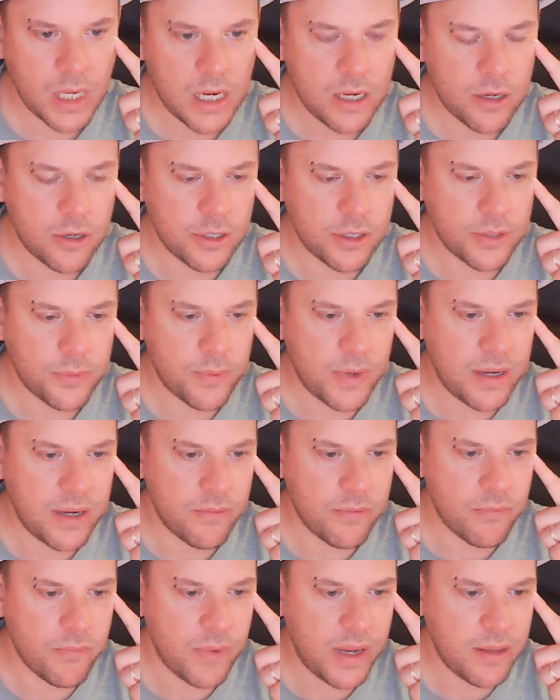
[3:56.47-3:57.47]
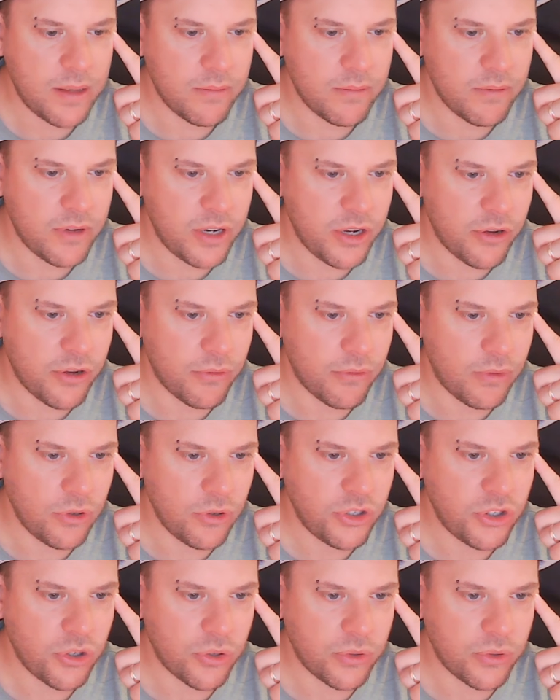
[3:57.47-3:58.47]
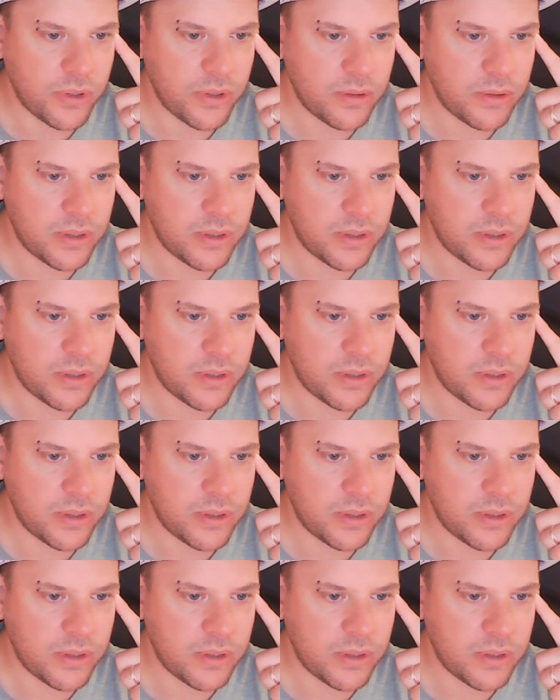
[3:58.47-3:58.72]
Because when you lose your